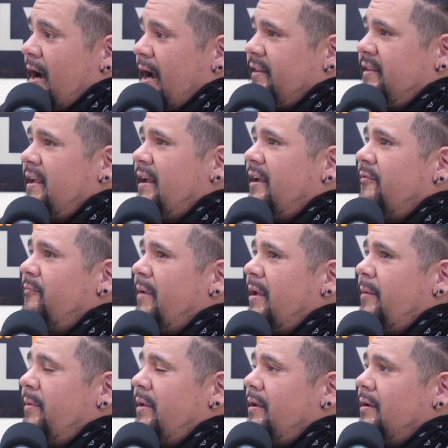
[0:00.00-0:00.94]
I think of
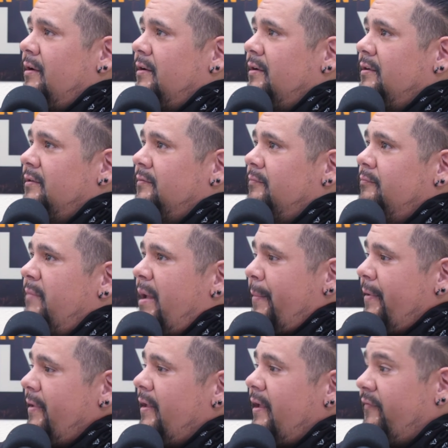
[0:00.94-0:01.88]
maybe
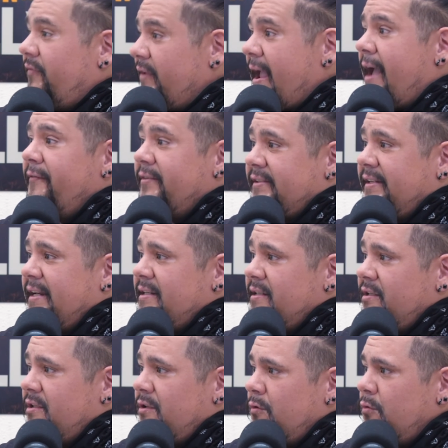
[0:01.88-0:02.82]
if they have a
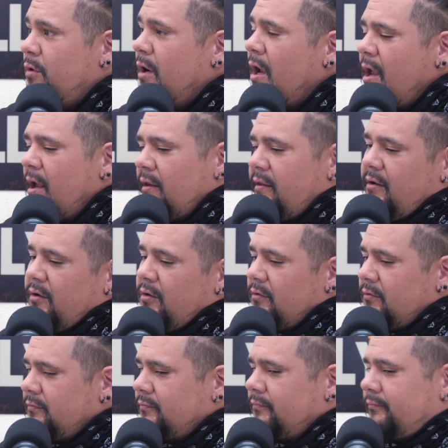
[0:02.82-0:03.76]
season 2,
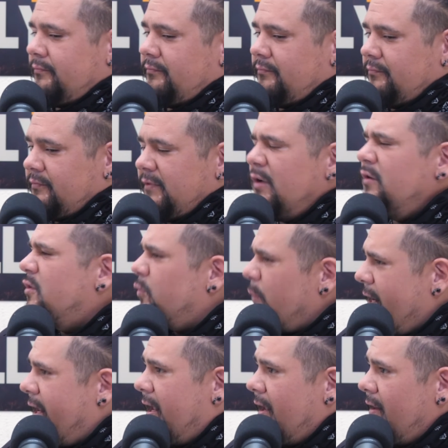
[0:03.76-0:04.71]
they'll
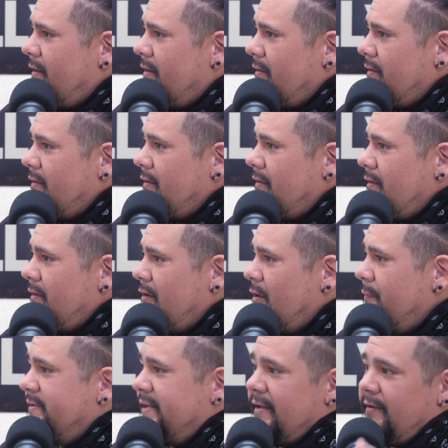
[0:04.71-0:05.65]
tweak it. Yeah. You know
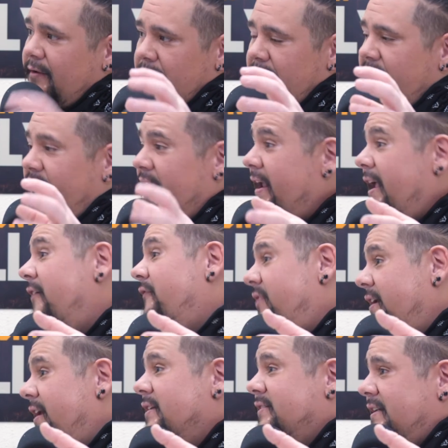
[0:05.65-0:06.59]
what I'm saying? Though, if they
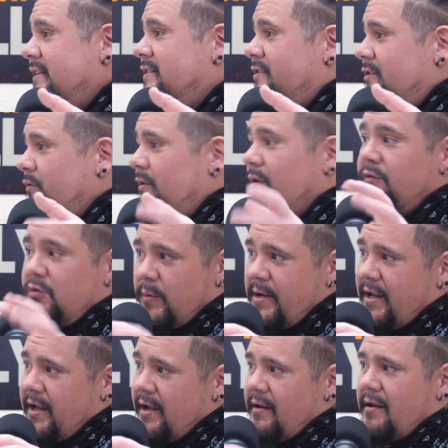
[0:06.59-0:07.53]
get a season 2, they'll
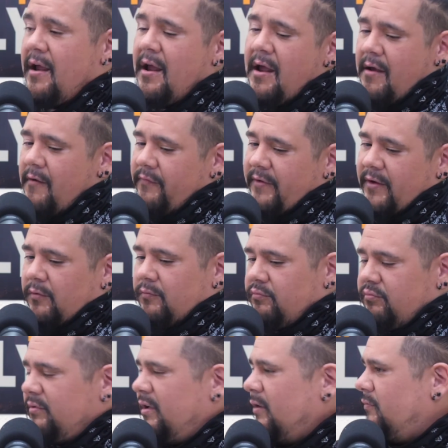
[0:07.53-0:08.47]
tweak it.
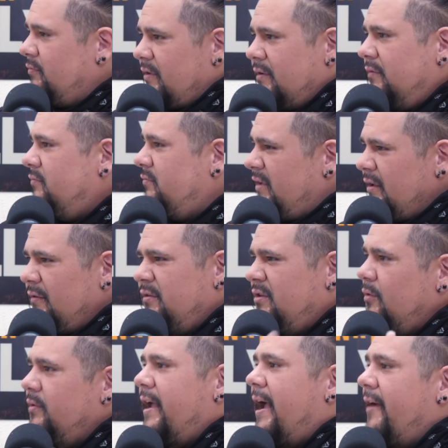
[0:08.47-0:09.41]
They'll
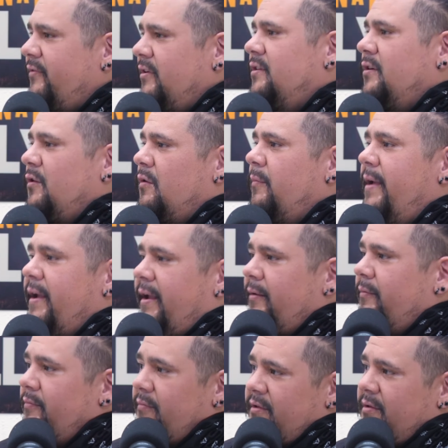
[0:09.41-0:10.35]
do what they have to do to make
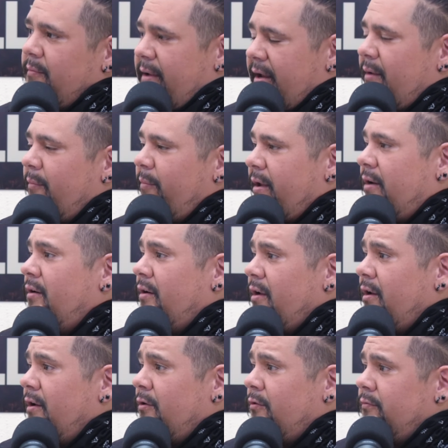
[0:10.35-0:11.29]
it better.
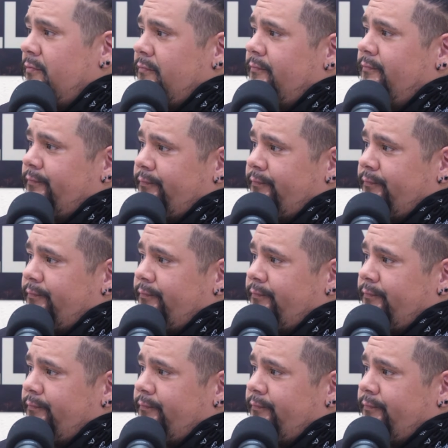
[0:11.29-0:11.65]
Yeah.